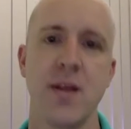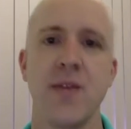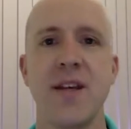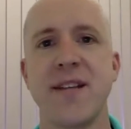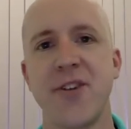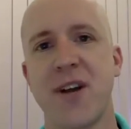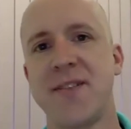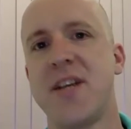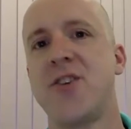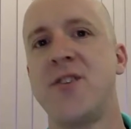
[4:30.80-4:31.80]
This then
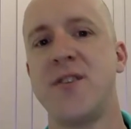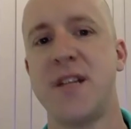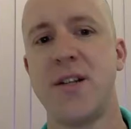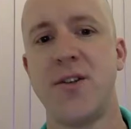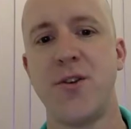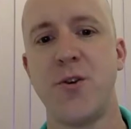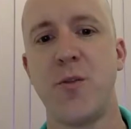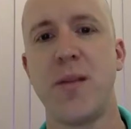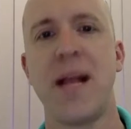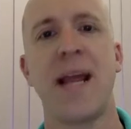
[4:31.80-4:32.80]
transitions us into
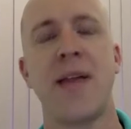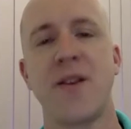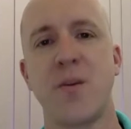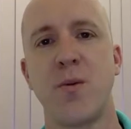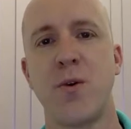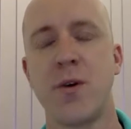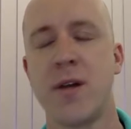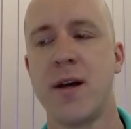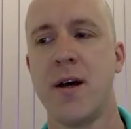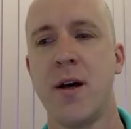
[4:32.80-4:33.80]
planning the support,
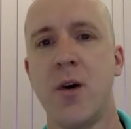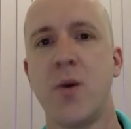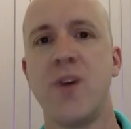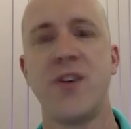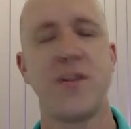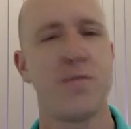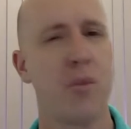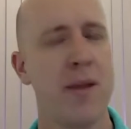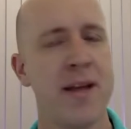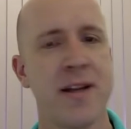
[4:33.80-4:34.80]
which is
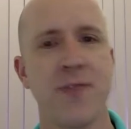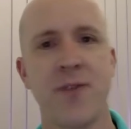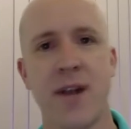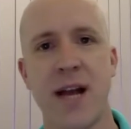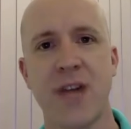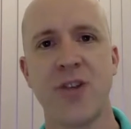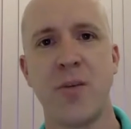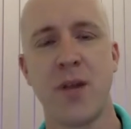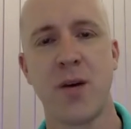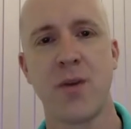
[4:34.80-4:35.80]
probably a different lecture,
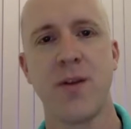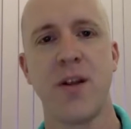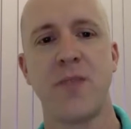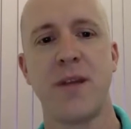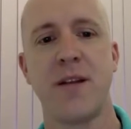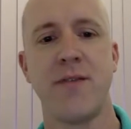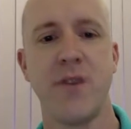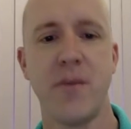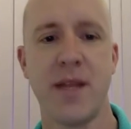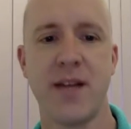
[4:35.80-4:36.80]
but I wanted to spend a
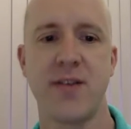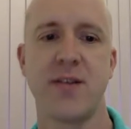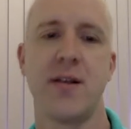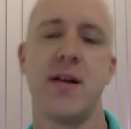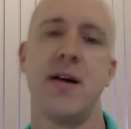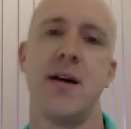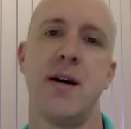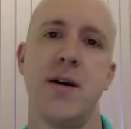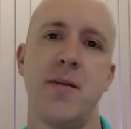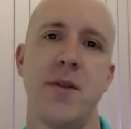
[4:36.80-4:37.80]
few minutes
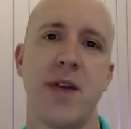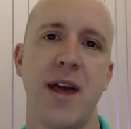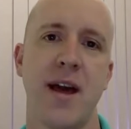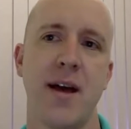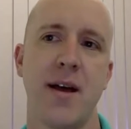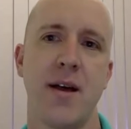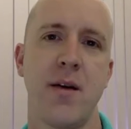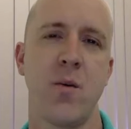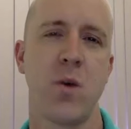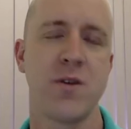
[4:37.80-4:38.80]
um, looking at
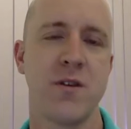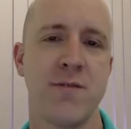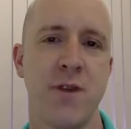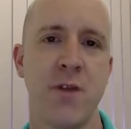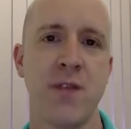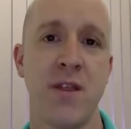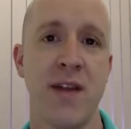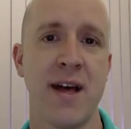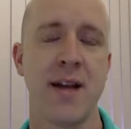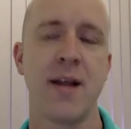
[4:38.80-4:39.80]
what's involved in
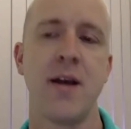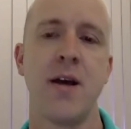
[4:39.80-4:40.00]
that